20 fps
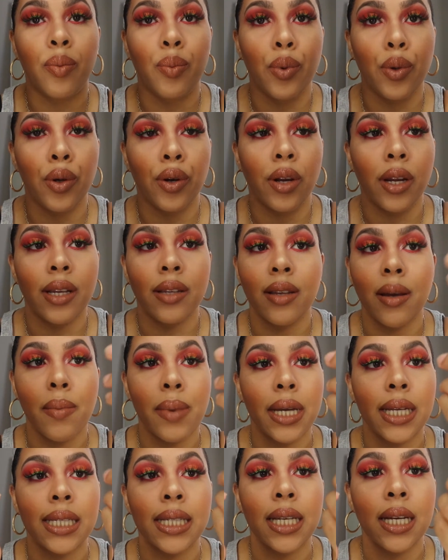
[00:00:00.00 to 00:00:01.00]
beautiful. It's
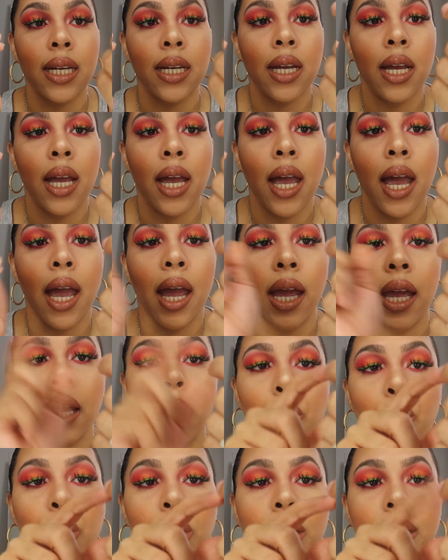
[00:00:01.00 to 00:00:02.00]
amazing.
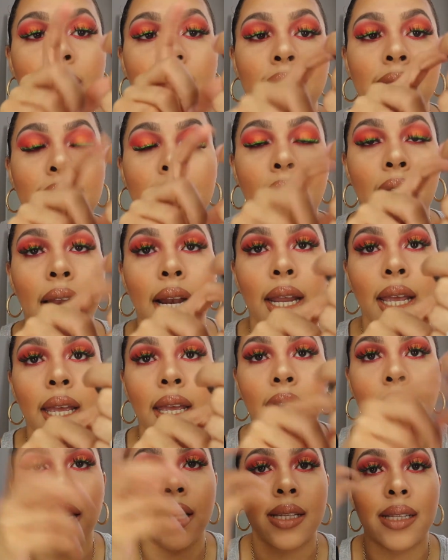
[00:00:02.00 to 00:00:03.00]
It works
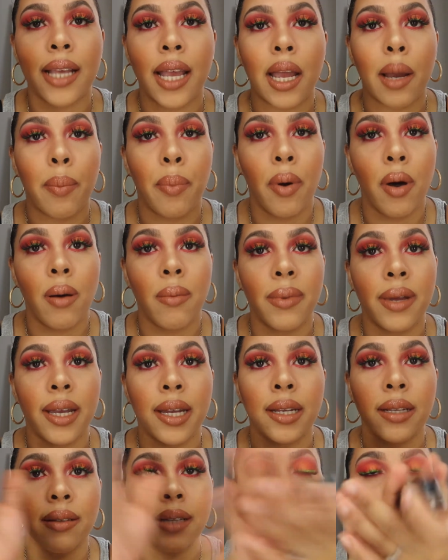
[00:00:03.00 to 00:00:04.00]
exactly, it's like a
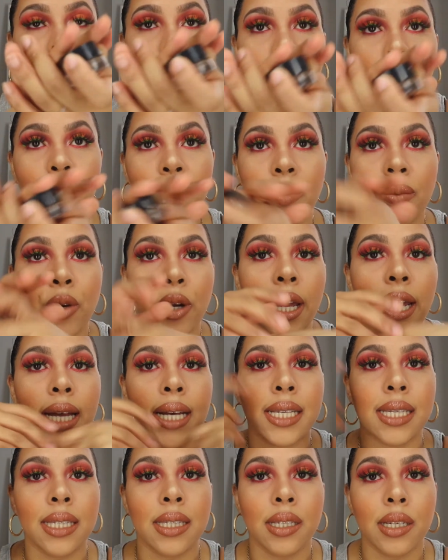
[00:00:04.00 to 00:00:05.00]
pomade, the same way
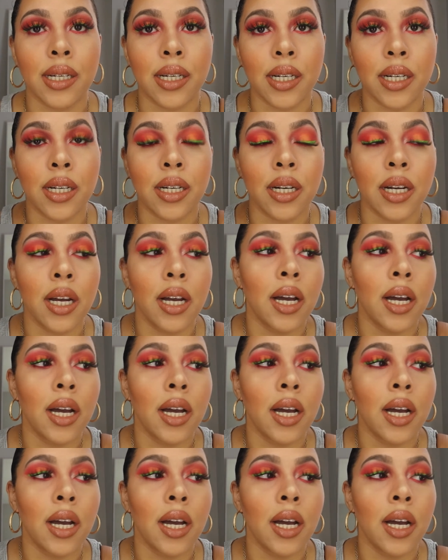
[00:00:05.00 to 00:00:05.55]
as the